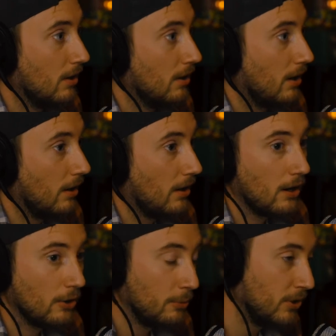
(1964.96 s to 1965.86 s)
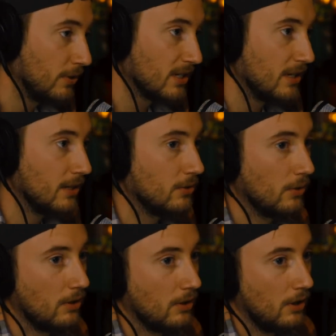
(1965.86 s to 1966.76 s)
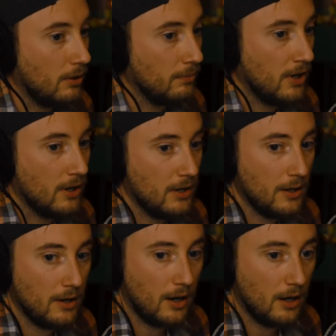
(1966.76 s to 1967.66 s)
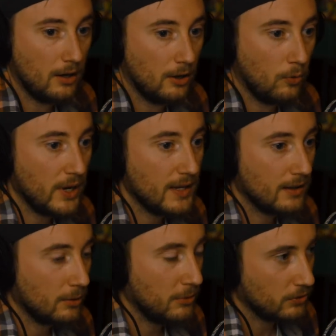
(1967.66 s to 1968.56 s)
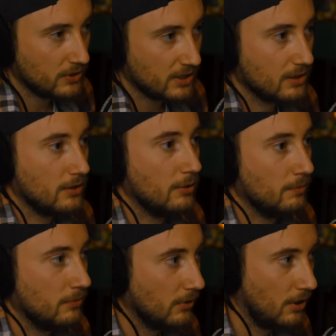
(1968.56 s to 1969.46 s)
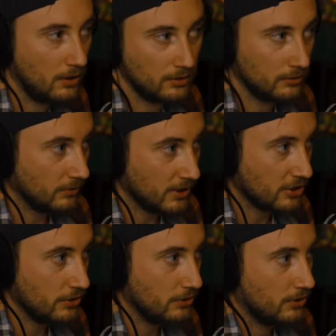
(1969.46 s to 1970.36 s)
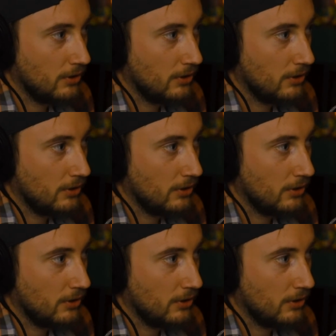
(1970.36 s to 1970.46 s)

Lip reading: an autoimmune disease or a weakened immune system, lung issues.